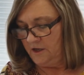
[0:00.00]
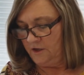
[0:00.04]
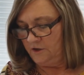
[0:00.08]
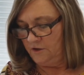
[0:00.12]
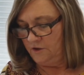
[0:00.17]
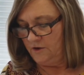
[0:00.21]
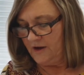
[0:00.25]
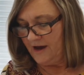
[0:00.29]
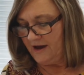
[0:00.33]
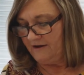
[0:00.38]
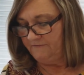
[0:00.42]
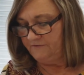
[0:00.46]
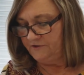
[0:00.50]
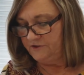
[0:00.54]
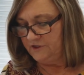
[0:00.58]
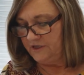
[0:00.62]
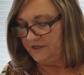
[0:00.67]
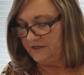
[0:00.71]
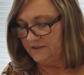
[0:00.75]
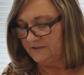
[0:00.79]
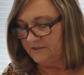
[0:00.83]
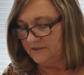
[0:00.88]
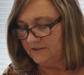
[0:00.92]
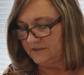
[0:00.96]
You have
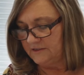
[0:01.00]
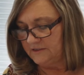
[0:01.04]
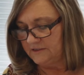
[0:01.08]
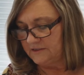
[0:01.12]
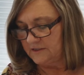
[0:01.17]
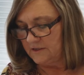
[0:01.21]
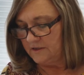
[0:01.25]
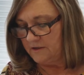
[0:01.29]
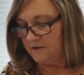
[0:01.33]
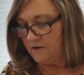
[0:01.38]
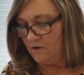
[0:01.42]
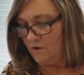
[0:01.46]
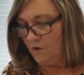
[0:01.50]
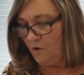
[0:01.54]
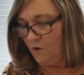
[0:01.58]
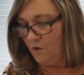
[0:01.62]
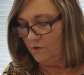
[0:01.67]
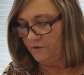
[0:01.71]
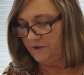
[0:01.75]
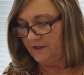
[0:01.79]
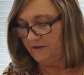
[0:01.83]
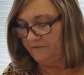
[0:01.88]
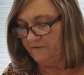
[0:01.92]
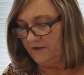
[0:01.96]
Jesus
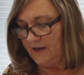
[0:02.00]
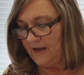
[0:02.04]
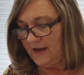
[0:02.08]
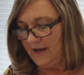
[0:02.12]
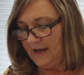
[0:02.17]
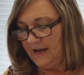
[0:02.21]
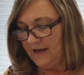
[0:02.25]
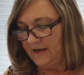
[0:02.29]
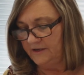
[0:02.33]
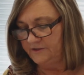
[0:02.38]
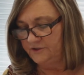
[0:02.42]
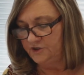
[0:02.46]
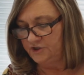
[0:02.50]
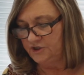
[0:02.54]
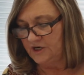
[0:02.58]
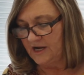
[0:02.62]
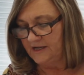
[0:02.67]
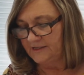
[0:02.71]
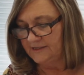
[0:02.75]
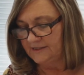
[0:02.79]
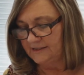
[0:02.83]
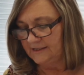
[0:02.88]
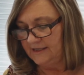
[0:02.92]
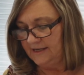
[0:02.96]
holding the hand
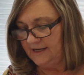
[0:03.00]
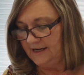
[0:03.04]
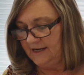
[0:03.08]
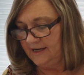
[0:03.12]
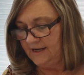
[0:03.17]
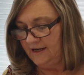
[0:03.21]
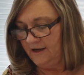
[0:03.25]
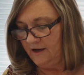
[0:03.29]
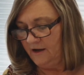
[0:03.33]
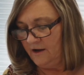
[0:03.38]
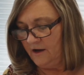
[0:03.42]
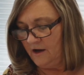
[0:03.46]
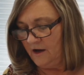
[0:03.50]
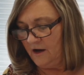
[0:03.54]
gently